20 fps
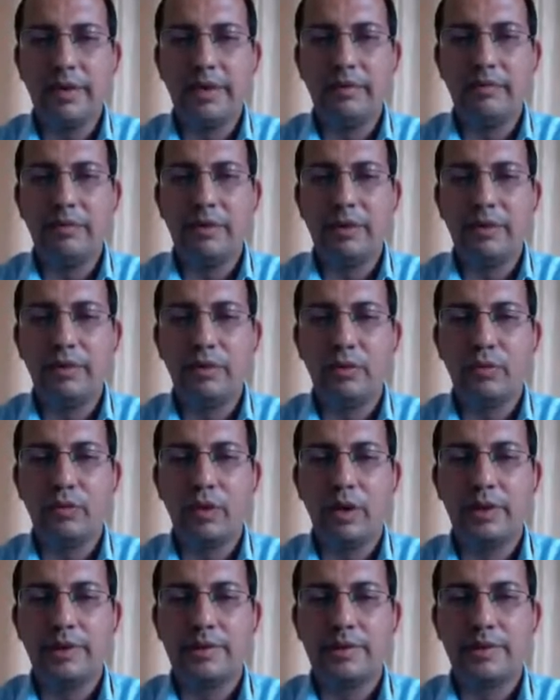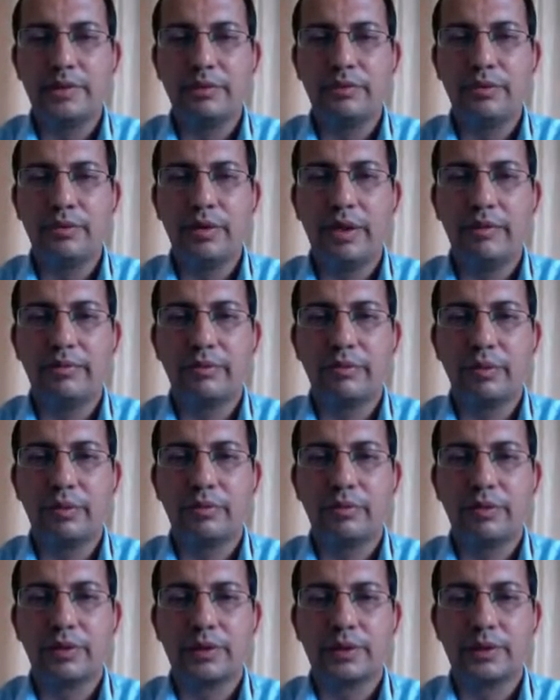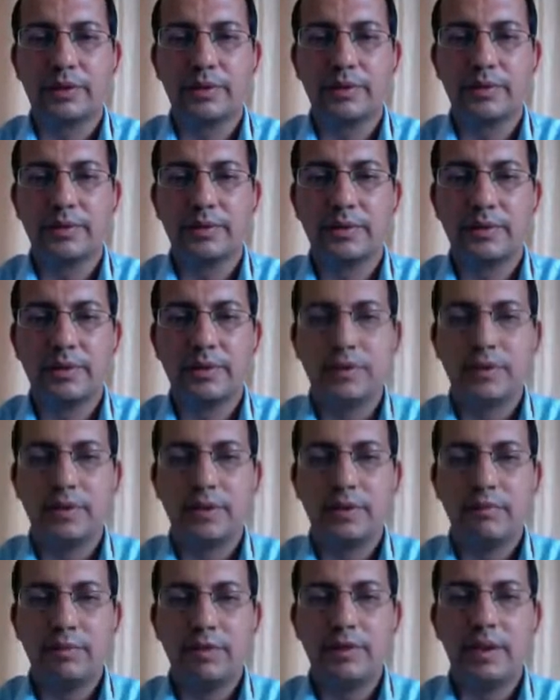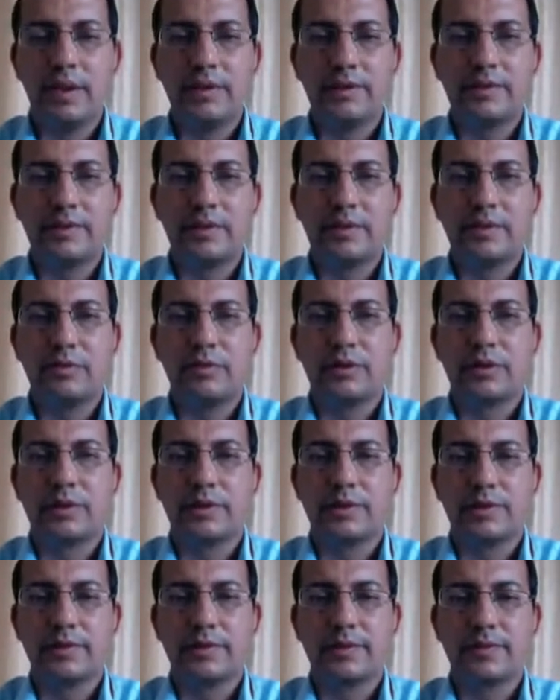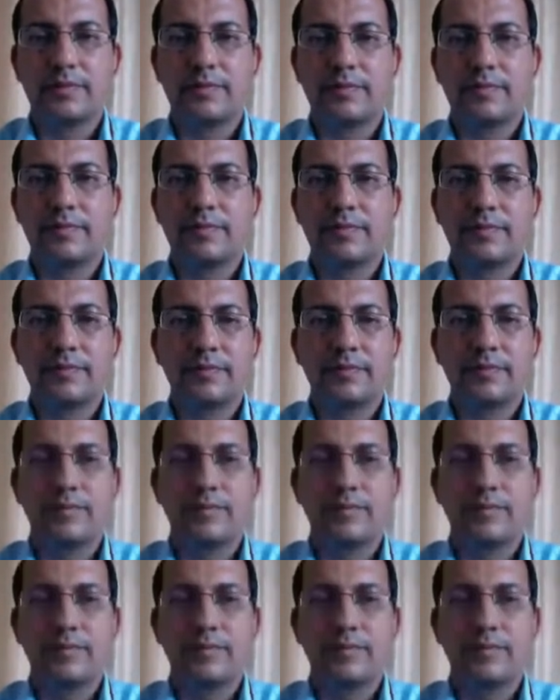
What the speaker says: Yeah, I am enabling your voice. If you have quick questions, please answer the questions.